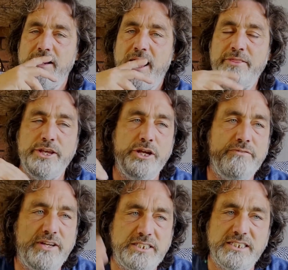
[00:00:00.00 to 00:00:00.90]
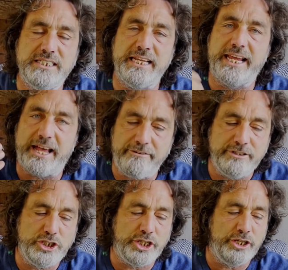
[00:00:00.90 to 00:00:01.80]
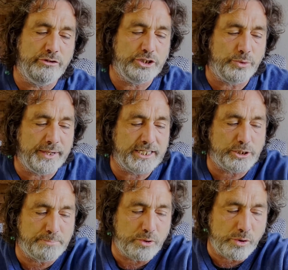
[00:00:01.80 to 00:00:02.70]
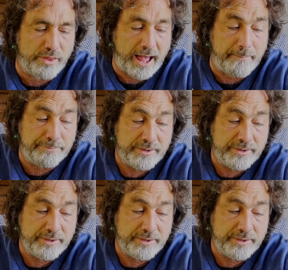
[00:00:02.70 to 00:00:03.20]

And the universe is encouraging you to explore that.